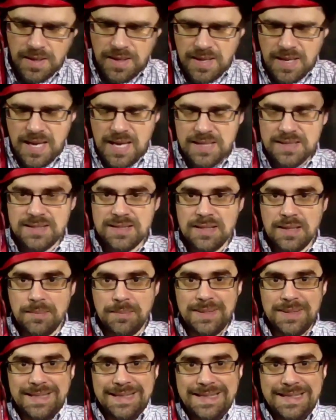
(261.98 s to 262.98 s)
And
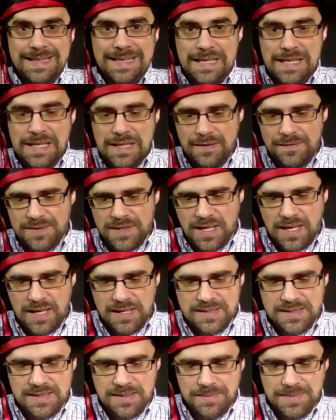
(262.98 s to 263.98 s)
some leaves. I
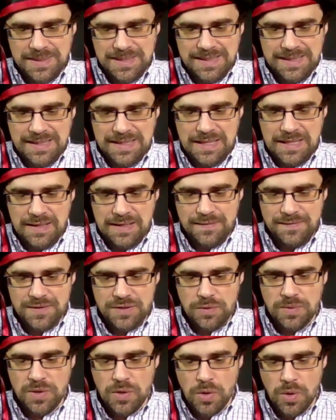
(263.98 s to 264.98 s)
got some leaves.
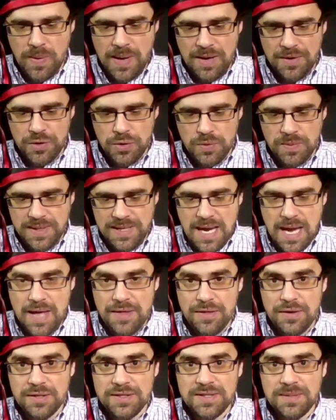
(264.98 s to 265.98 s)
You go out, you
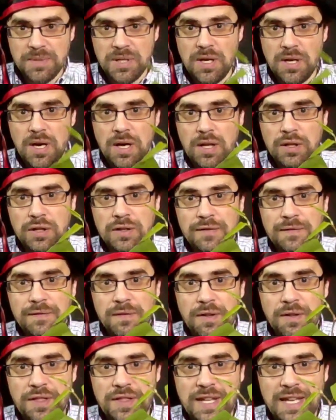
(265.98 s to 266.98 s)
gather some
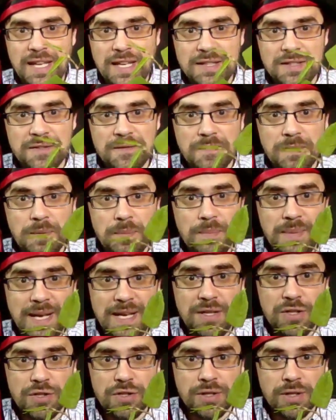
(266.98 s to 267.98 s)
colorful things from
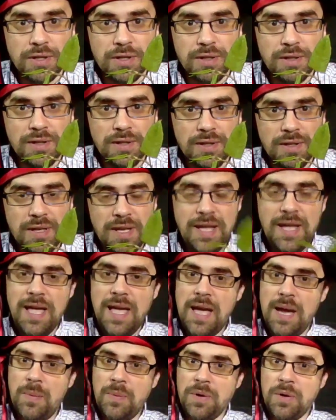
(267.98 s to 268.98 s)
nature,
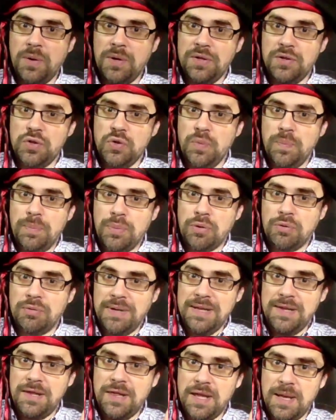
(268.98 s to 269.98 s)
and we're going to
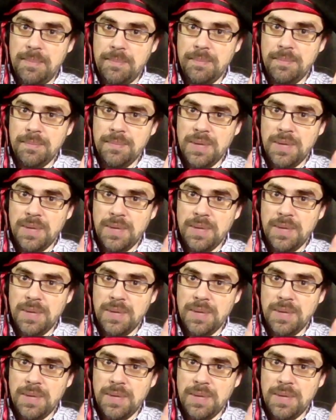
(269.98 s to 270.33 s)
print them